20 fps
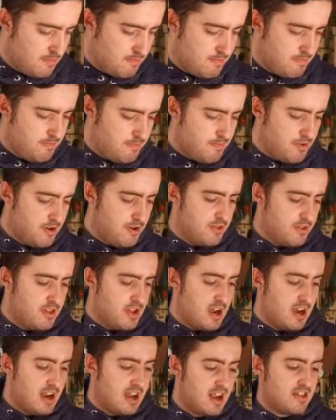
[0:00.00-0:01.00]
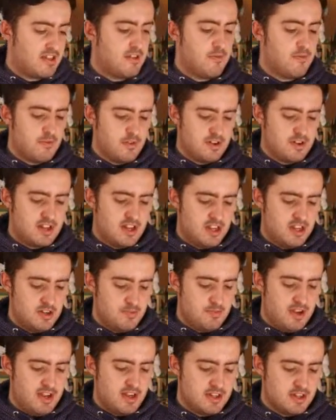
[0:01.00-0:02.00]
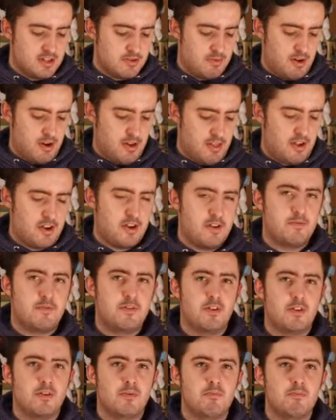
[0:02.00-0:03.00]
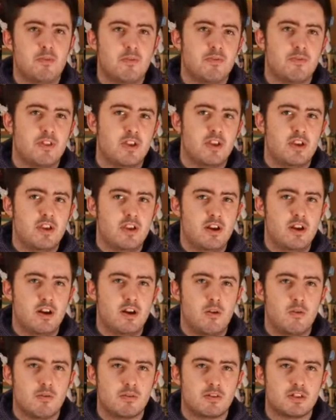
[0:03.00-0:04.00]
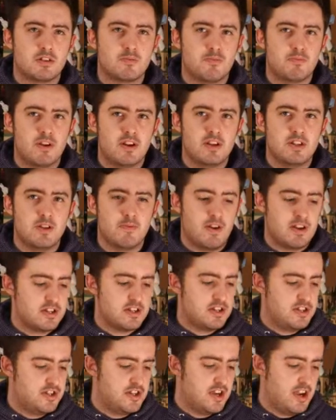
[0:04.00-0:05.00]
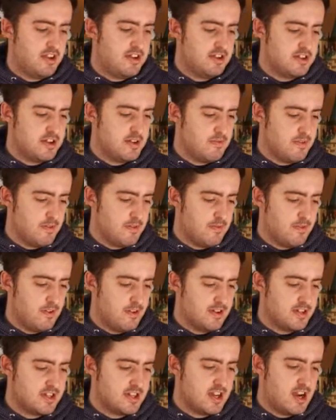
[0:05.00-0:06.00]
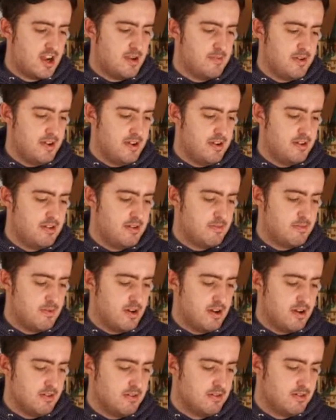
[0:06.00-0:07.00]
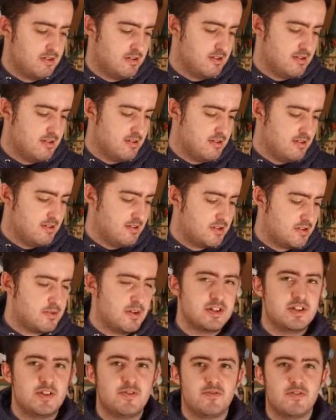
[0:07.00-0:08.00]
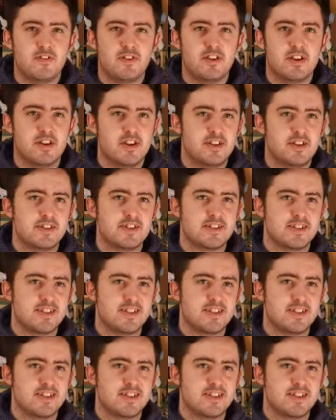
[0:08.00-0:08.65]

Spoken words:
But I like the front dish piece as well that they've done with the Hogwarts Express. They've actually changed it for the first time in, 23 years.